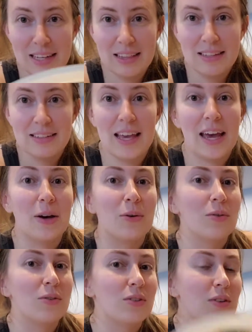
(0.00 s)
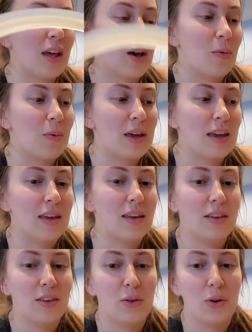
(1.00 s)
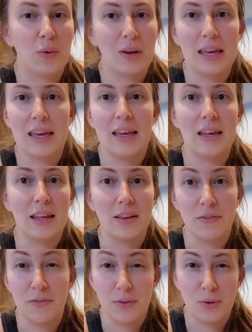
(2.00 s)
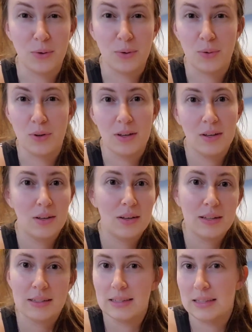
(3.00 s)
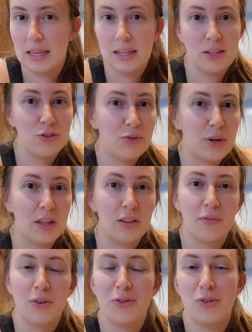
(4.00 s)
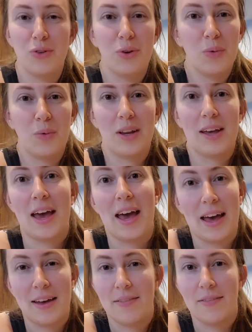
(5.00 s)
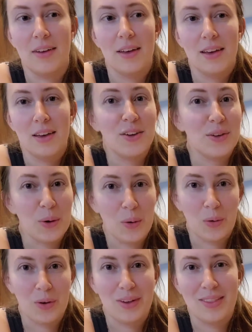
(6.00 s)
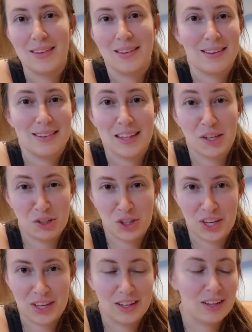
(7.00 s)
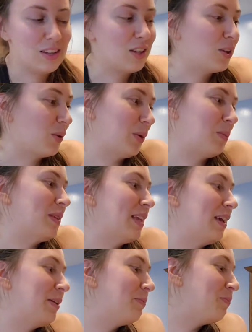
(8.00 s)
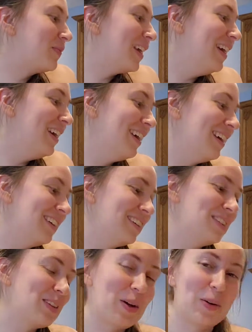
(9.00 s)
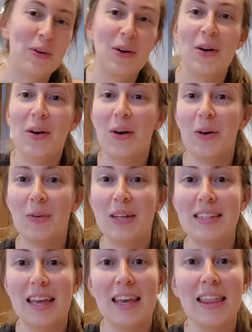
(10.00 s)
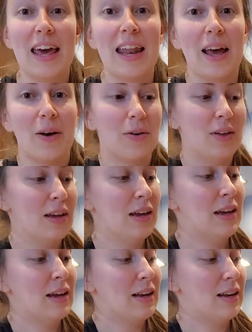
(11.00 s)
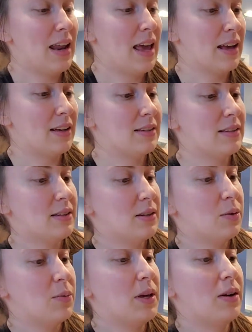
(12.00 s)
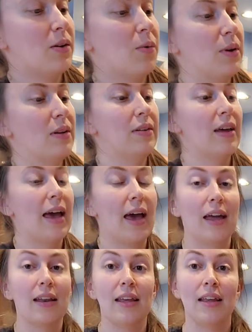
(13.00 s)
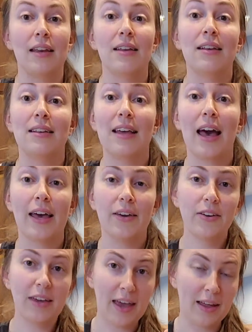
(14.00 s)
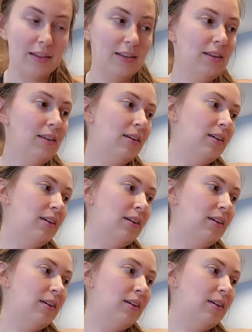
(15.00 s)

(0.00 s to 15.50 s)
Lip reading: this out so that way you don't get any food scent transfers. You don't want to have yogurt that tastes like chicken, you know what I'm saying? So we take that out. Next, we are going to add in an entire gallon